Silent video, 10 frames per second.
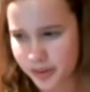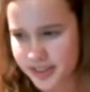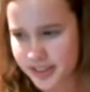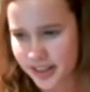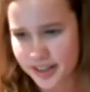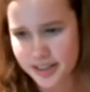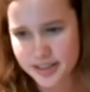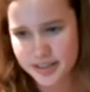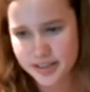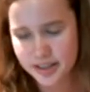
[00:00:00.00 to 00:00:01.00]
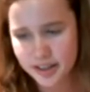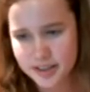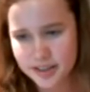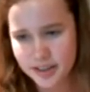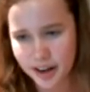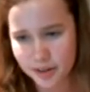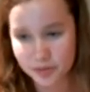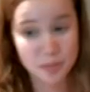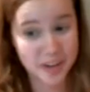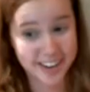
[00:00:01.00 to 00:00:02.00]
It says,
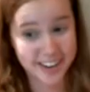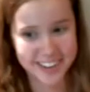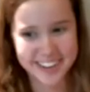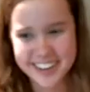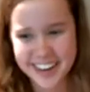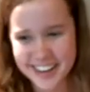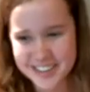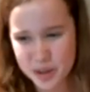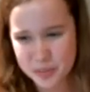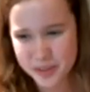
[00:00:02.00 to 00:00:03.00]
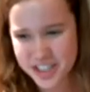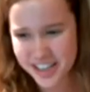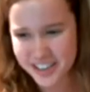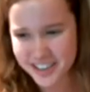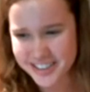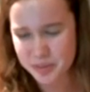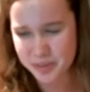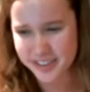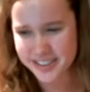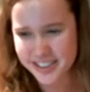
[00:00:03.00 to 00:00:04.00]
from Carrie, I so appreciate your
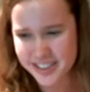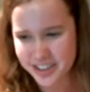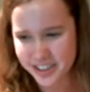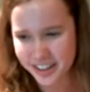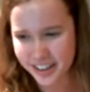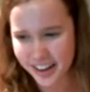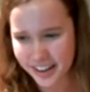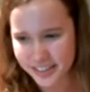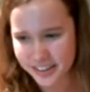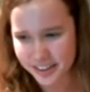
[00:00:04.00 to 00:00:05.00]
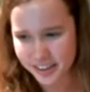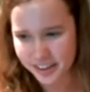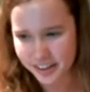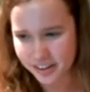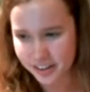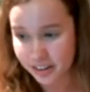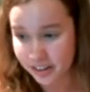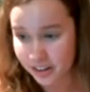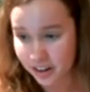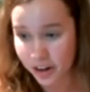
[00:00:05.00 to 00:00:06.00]
example in teaching at the
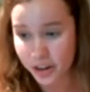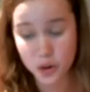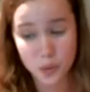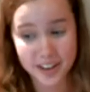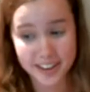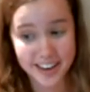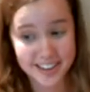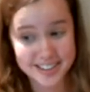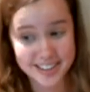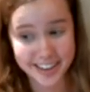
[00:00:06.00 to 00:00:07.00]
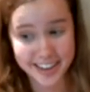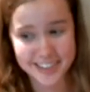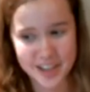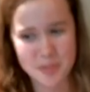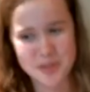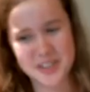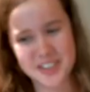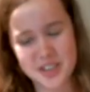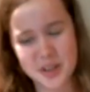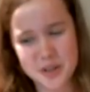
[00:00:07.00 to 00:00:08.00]
RULS that I had the opportunity
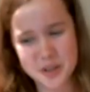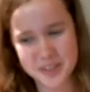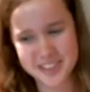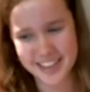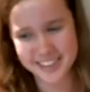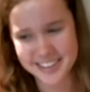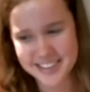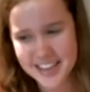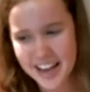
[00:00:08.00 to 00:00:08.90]
to go to in Dallas.